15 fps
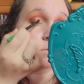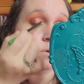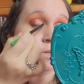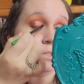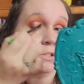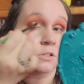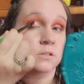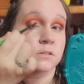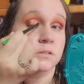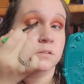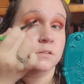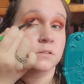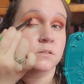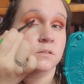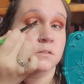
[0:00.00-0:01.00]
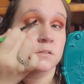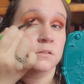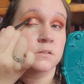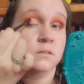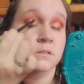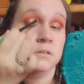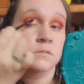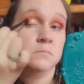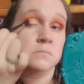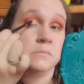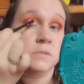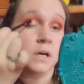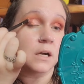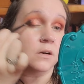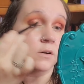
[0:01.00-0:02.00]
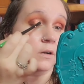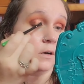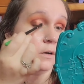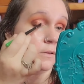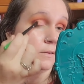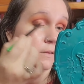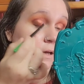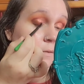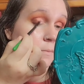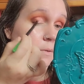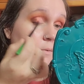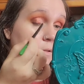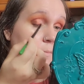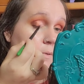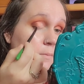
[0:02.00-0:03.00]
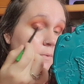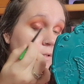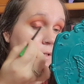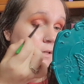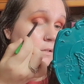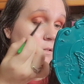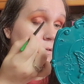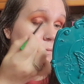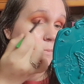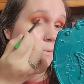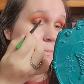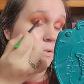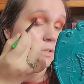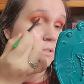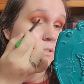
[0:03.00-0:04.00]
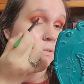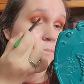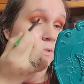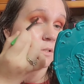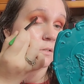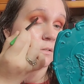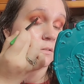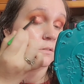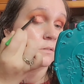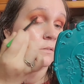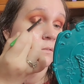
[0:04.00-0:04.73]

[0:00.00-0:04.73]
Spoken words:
Which, I don't know, I thought maybe they might be like a little bit more similar.